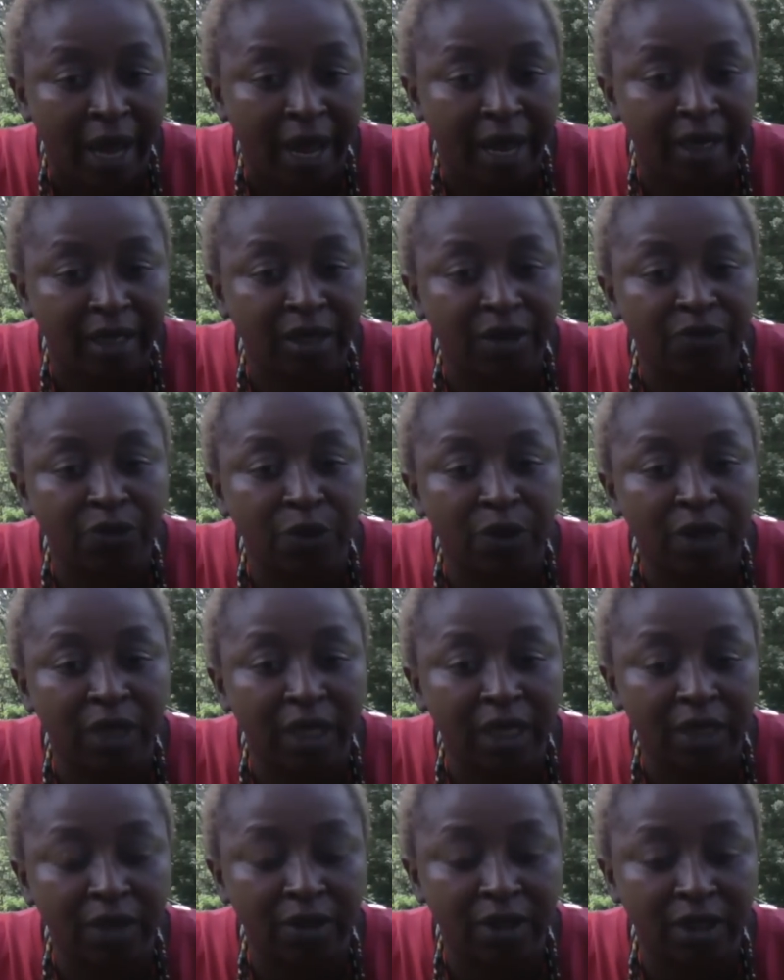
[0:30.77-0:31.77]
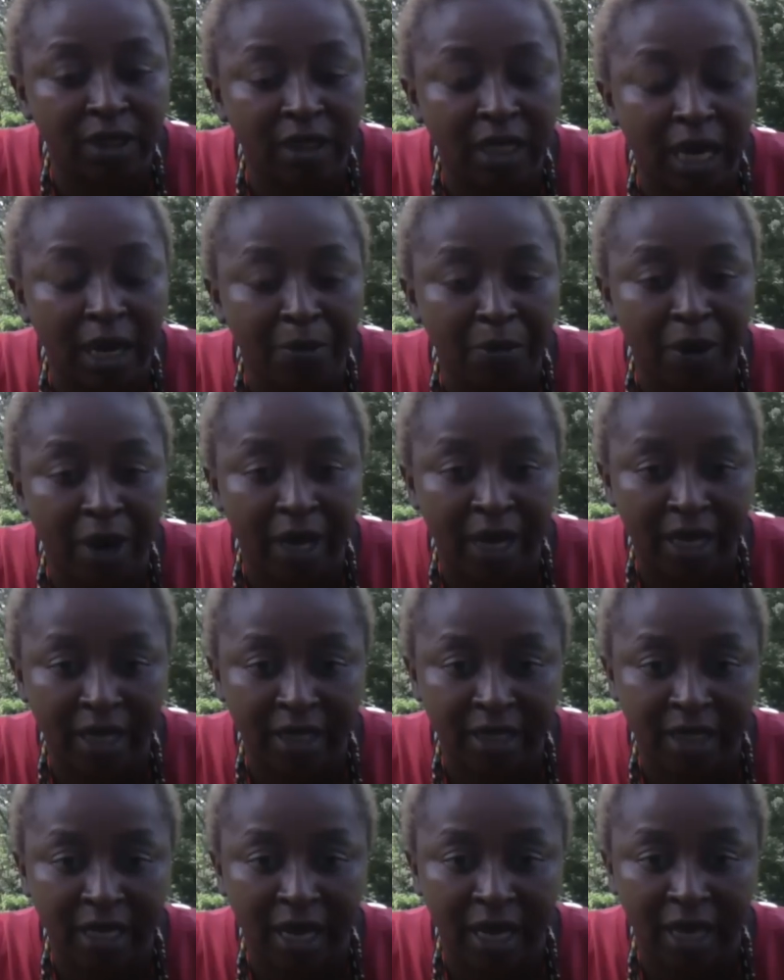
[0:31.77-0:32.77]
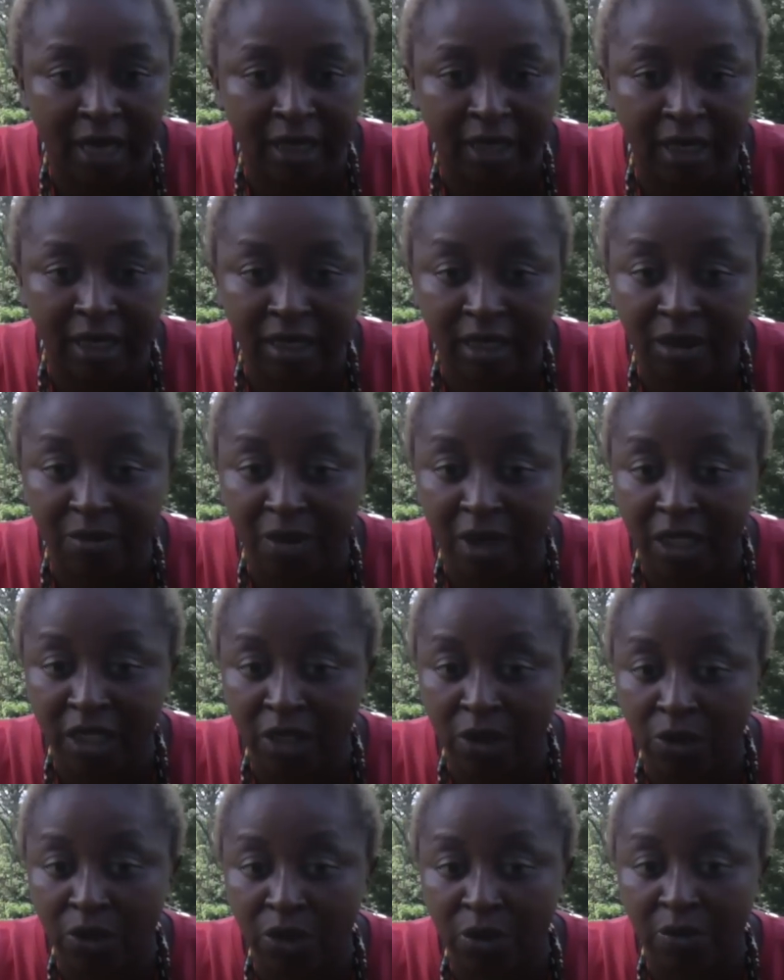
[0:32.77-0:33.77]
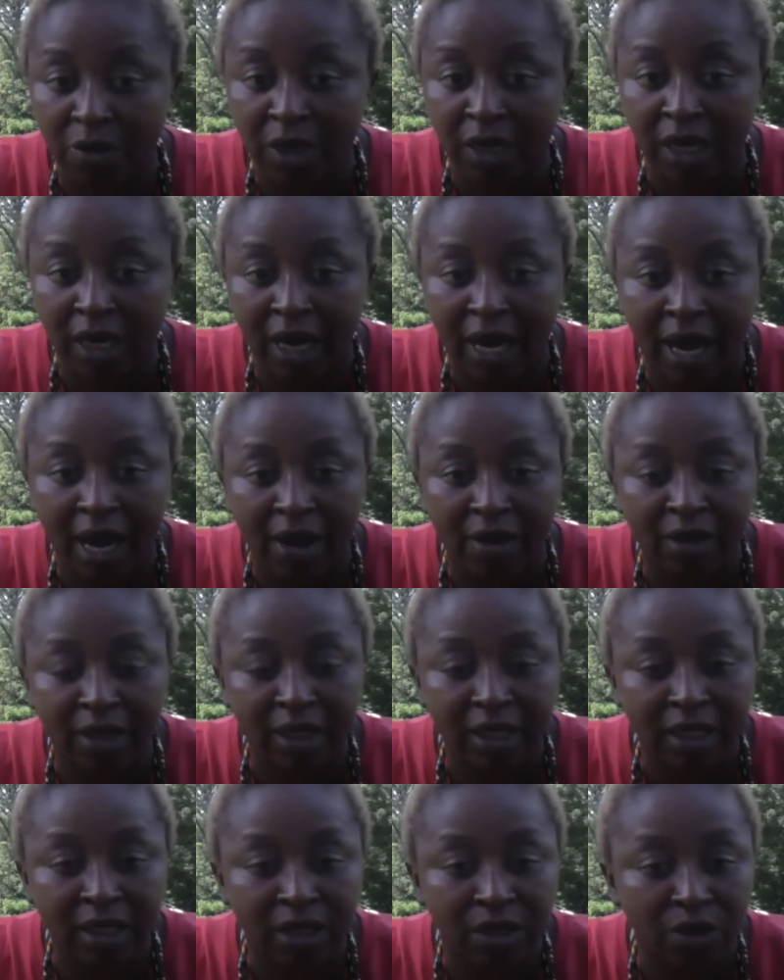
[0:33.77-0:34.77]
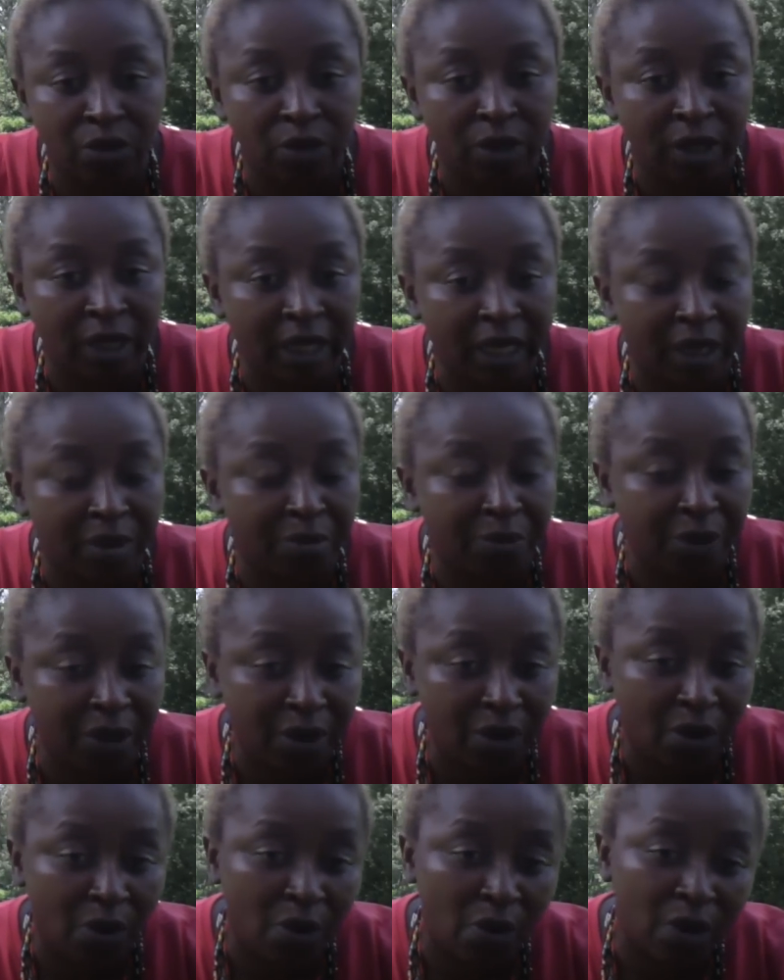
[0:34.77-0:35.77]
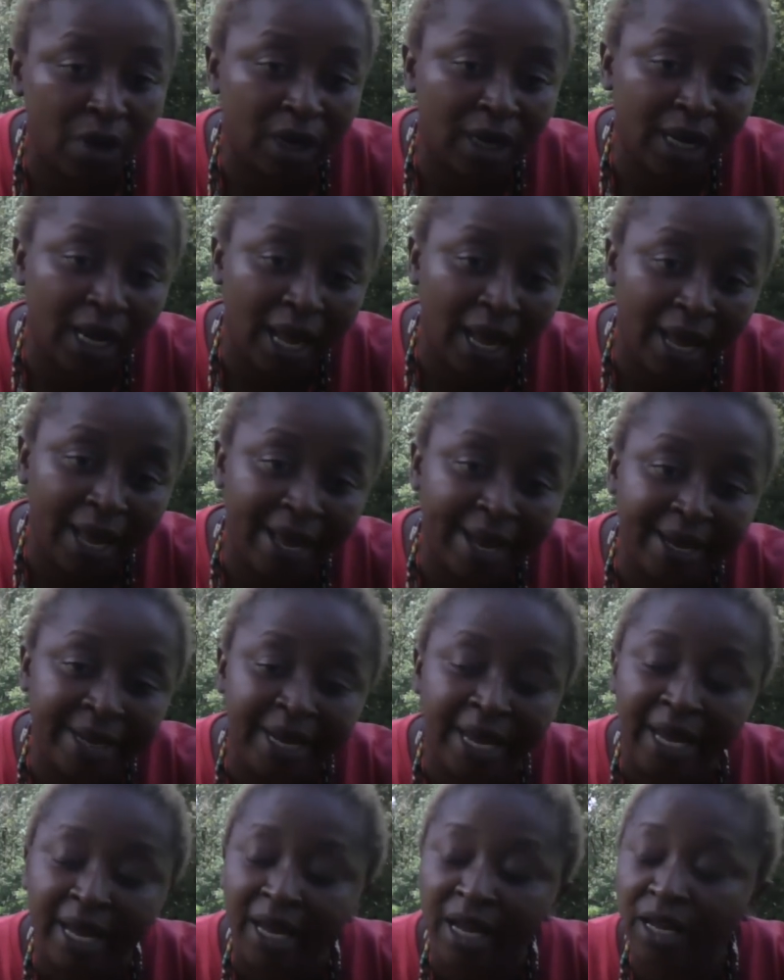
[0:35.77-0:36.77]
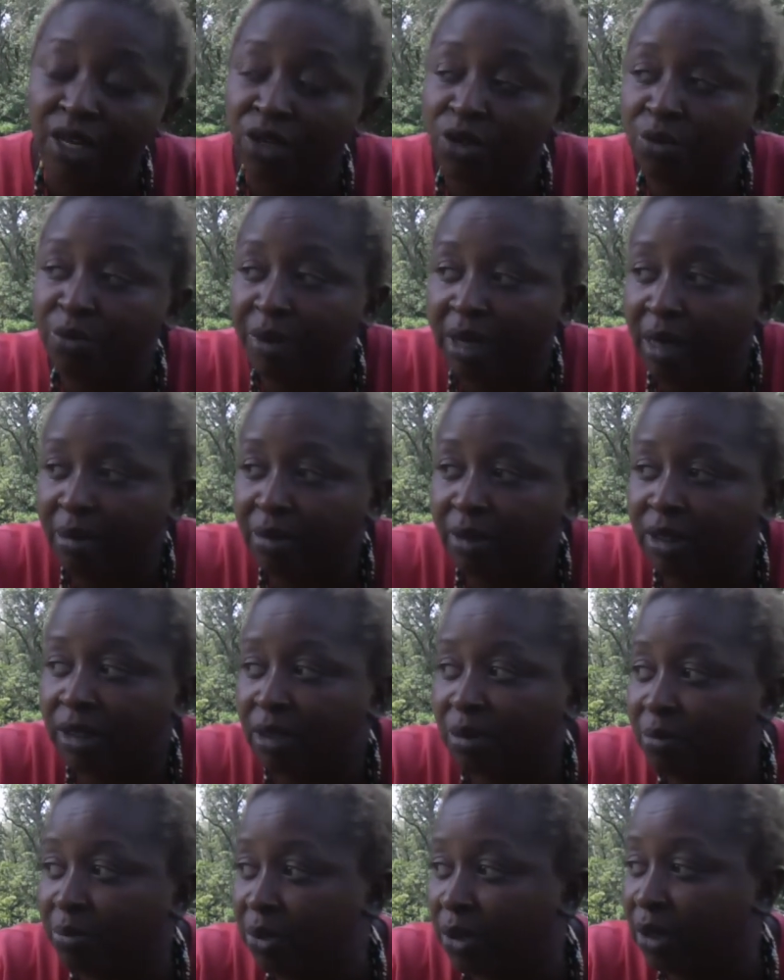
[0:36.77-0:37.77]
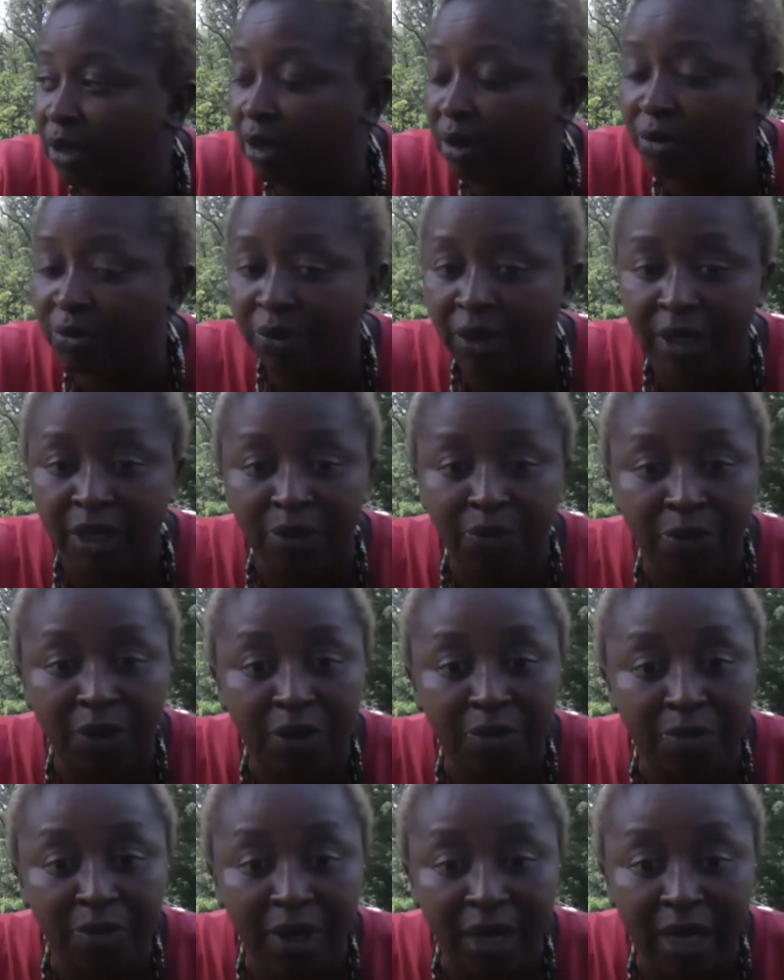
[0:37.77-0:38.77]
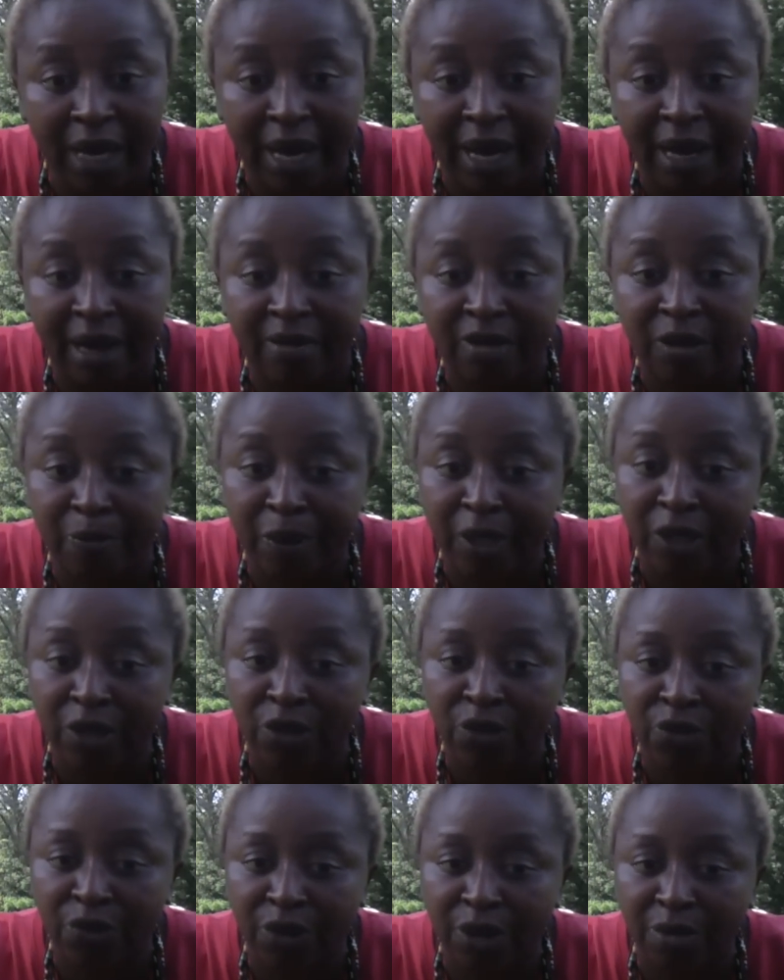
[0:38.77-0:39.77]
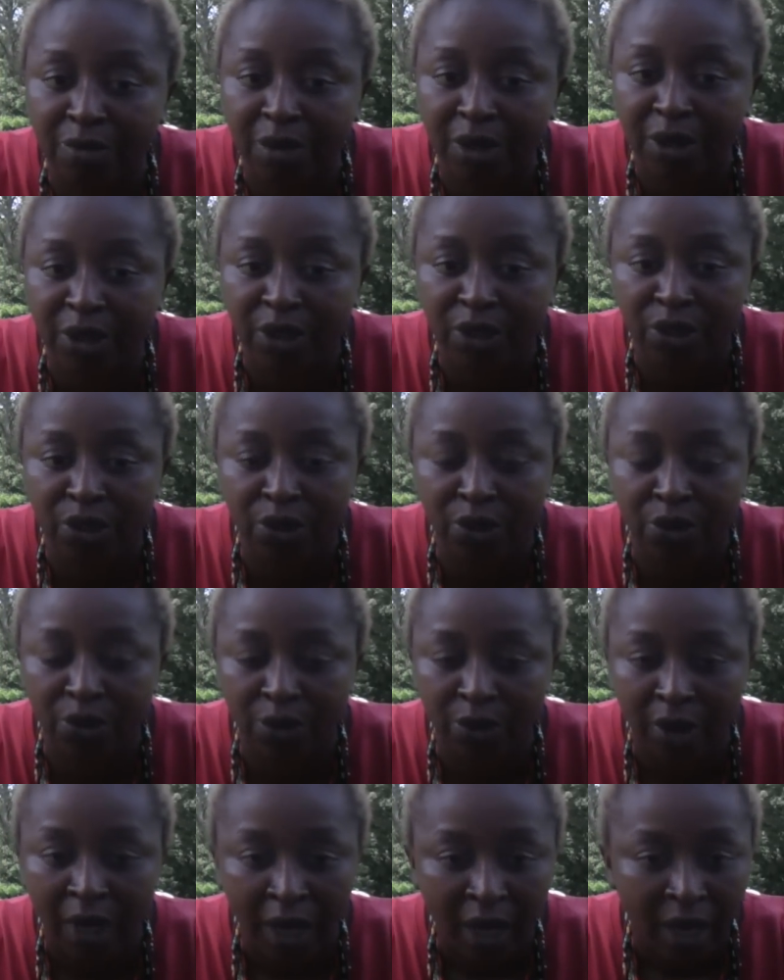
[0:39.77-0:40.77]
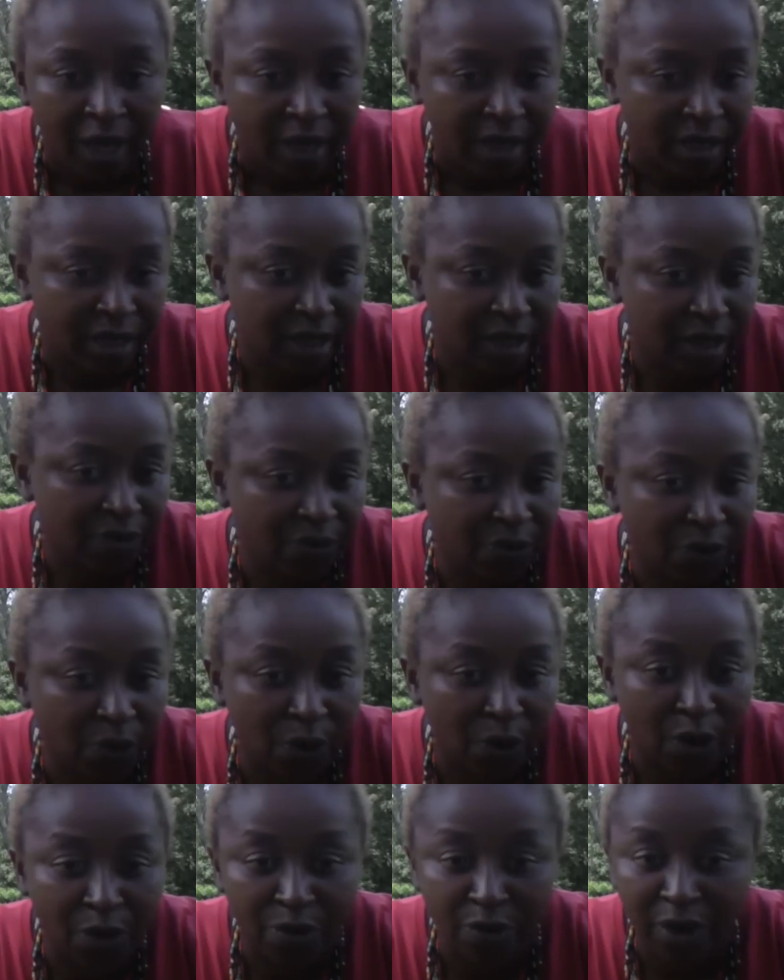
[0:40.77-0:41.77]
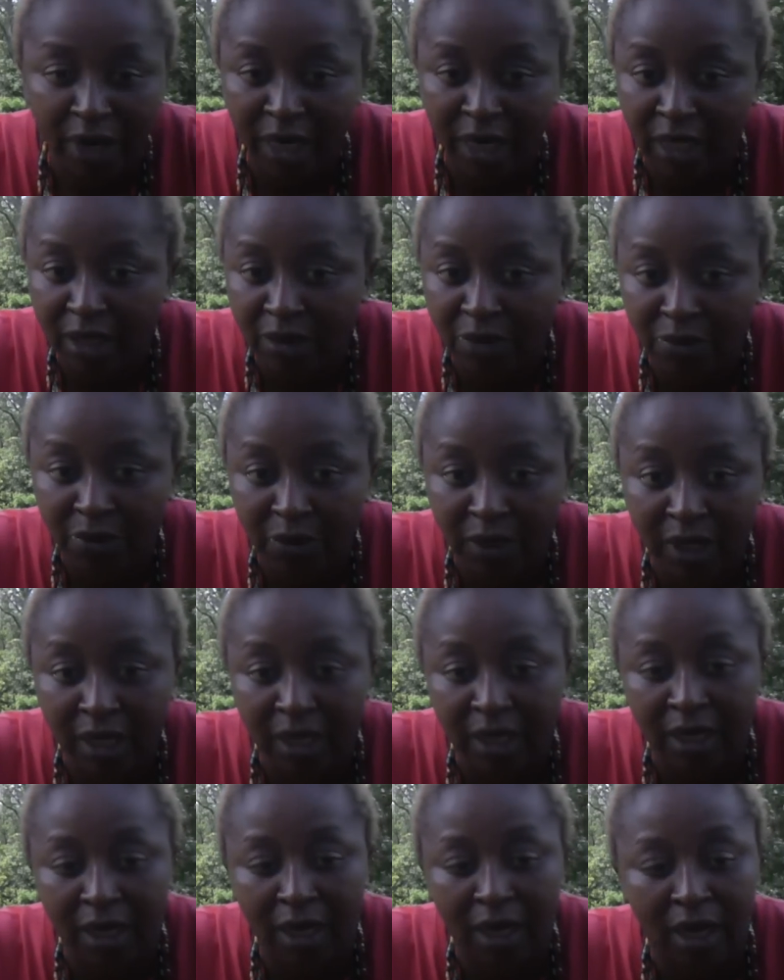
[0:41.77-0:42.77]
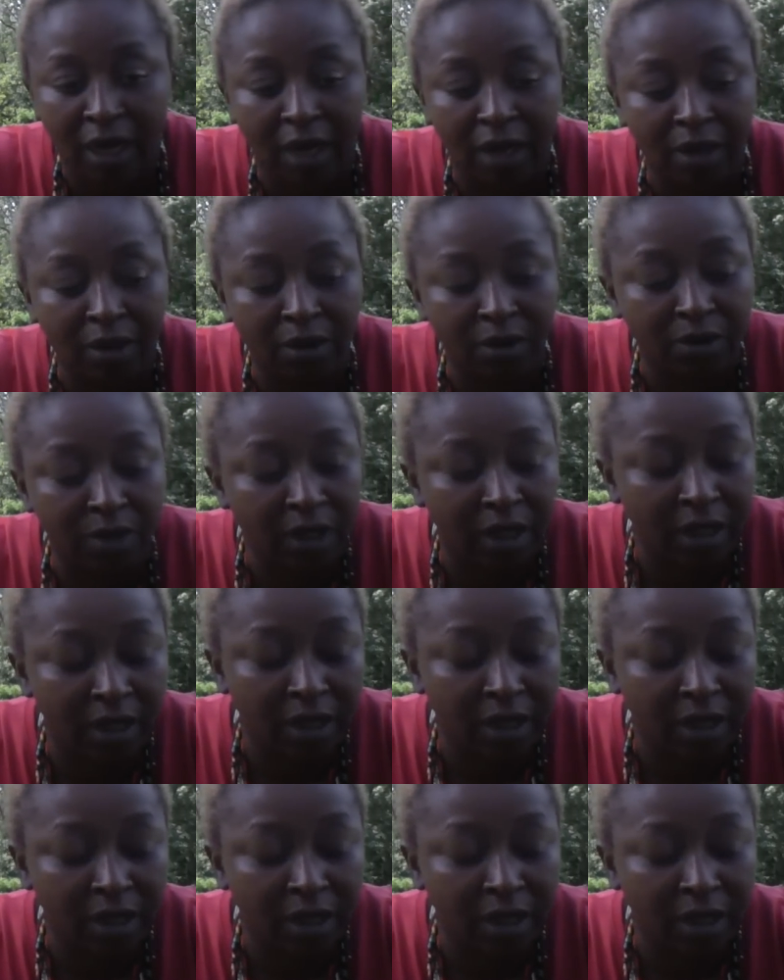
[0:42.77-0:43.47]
And if you click on the top right hand side next to my social media outlets, you click book online and you'll be able to book a reading with me. I have specials for the month of June just for a regular reading, I don't think